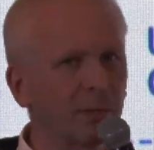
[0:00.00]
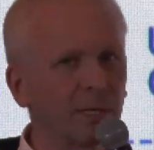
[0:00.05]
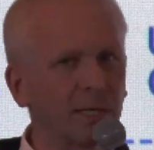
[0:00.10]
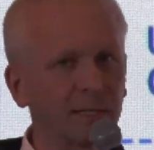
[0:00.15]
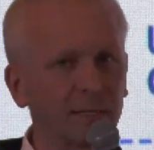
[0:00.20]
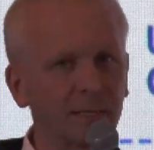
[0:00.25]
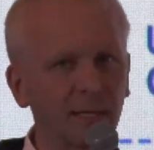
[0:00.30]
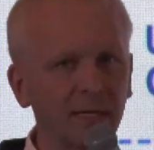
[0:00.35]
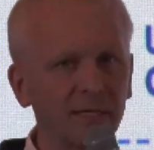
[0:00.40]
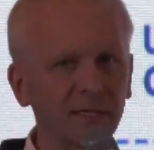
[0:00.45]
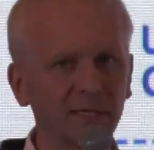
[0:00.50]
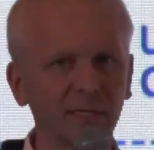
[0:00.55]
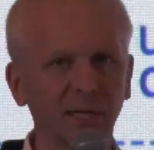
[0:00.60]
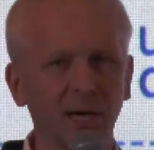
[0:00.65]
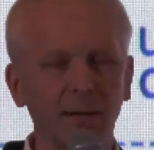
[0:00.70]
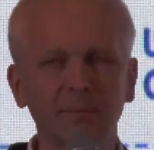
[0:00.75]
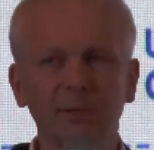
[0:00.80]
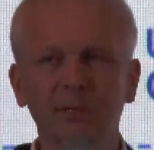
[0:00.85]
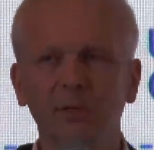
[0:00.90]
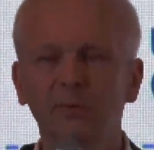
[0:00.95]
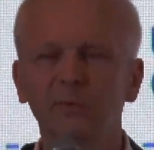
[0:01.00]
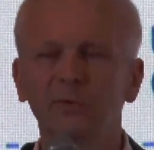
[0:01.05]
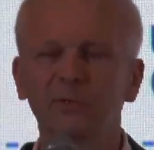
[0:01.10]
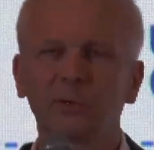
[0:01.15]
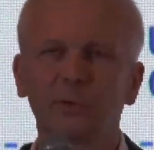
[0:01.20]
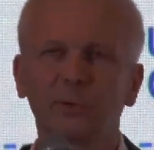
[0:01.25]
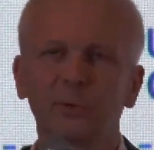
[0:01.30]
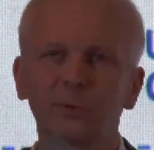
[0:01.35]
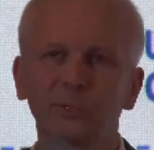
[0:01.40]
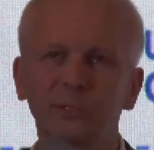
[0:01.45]
recognize number of
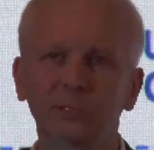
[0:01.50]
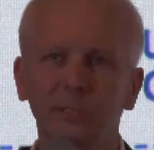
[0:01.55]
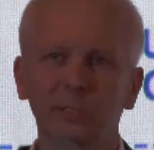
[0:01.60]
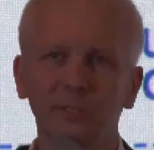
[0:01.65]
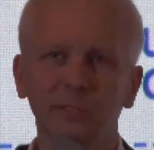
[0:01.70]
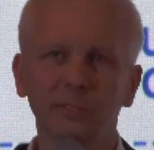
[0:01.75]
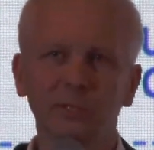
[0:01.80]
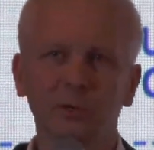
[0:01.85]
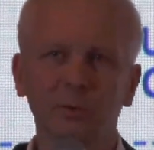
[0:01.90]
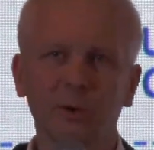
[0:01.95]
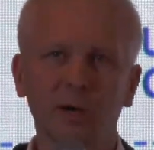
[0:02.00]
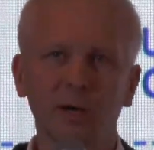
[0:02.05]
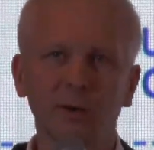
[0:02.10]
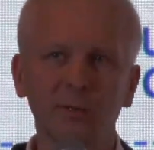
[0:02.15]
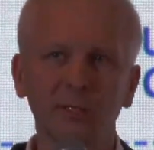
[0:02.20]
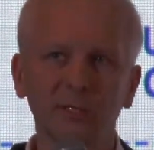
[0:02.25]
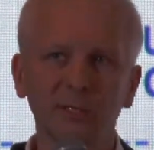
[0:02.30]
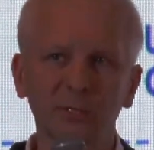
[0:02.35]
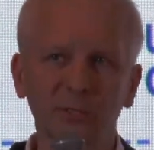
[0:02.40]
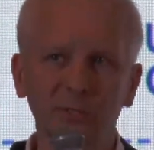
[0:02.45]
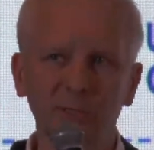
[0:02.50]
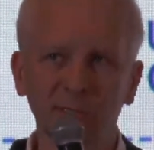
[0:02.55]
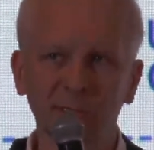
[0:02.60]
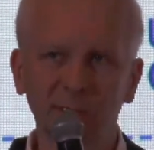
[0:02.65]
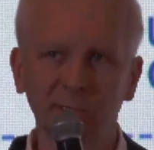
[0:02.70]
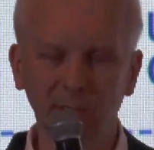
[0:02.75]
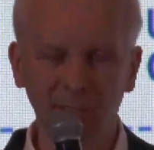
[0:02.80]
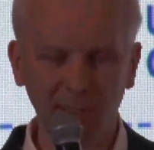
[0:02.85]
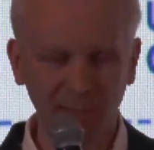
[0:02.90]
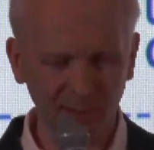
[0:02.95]
those. So our industry
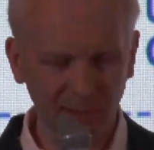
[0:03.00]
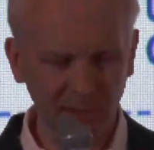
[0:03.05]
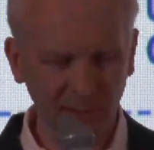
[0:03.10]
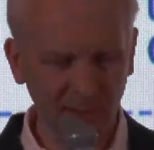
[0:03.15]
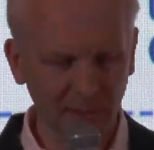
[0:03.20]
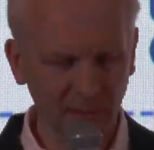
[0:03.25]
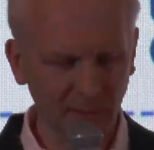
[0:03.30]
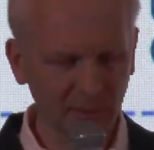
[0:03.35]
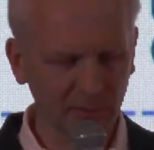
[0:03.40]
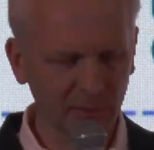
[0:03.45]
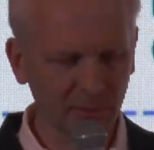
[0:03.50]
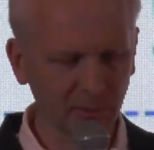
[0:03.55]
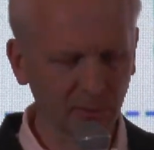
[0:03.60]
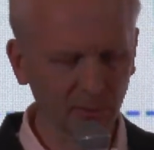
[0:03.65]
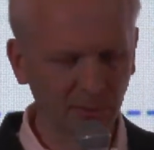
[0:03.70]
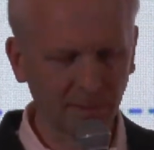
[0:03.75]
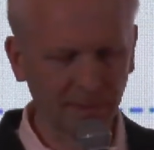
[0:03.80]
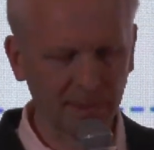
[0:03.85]
still continue to